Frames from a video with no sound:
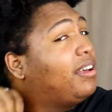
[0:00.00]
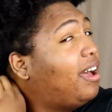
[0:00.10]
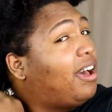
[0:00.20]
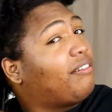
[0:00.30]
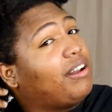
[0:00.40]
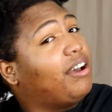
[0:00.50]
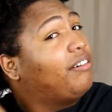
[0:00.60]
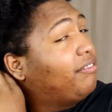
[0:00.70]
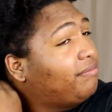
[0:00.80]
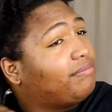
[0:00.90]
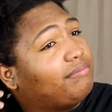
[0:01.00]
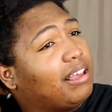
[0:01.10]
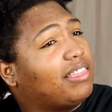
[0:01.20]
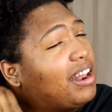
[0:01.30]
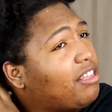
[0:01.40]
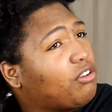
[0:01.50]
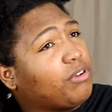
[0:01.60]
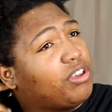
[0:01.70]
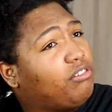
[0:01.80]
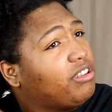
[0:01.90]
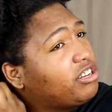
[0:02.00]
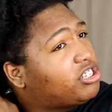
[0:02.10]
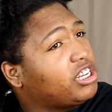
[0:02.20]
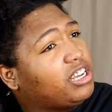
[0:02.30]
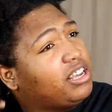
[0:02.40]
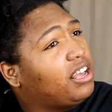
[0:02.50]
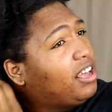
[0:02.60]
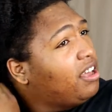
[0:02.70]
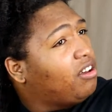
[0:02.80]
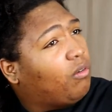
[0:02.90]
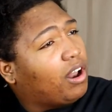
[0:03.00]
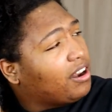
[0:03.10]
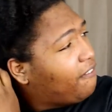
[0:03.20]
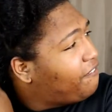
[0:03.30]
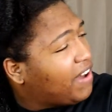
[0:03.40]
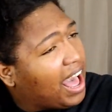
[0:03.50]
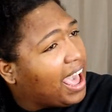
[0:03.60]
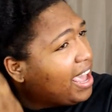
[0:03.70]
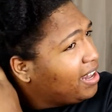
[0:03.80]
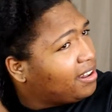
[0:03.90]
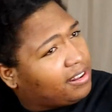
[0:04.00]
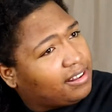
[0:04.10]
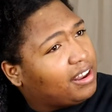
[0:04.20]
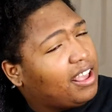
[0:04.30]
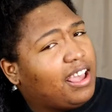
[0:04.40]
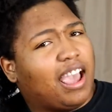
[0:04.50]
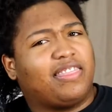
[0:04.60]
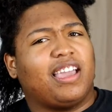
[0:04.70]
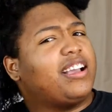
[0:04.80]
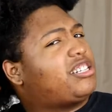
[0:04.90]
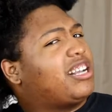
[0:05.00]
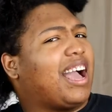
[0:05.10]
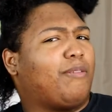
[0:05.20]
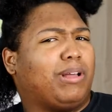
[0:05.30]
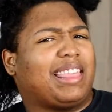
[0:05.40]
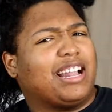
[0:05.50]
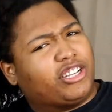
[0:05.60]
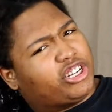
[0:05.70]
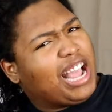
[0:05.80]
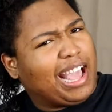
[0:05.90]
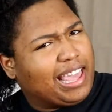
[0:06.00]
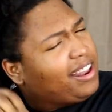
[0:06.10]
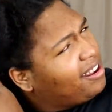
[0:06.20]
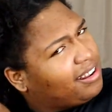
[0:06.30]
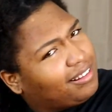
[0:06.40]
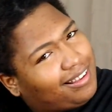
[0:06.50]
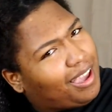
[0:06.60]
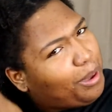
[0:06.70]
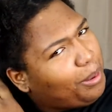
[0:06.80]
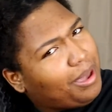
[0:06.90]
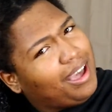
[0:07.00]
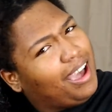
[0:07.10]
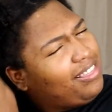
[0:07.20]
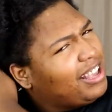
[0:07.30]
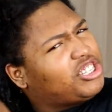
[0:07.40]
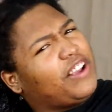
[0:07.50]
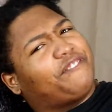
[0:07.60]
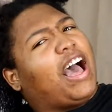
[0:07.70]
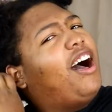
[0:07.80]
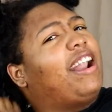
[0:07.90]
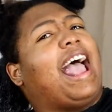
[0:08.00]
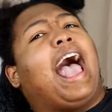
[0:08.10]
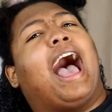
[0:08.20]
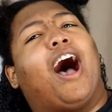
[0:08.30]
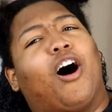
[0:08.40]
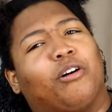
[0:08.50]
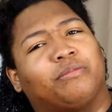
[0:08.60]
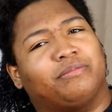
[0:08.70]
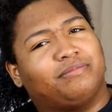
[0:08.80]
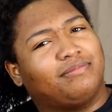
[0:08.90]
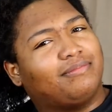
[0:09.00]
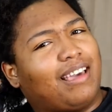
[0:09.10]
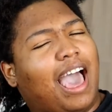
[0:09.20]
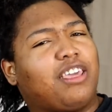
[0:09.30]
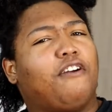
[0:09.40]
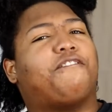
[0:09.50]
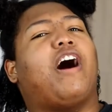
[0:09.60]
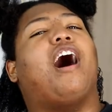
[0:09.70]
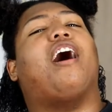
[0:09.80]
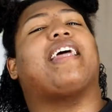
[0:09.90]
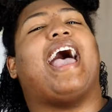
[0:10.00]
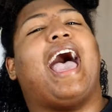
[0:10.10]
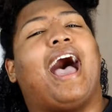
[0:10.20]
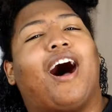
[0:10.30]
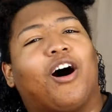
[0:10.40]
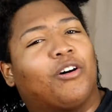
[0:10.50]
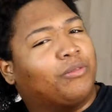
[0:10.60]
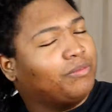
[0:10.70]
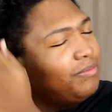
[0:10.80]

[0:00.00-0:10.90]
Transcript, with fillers: And then at the reunion, she wanted to fight. And then she got up with that jacket. And then she fell down. How do you fall down?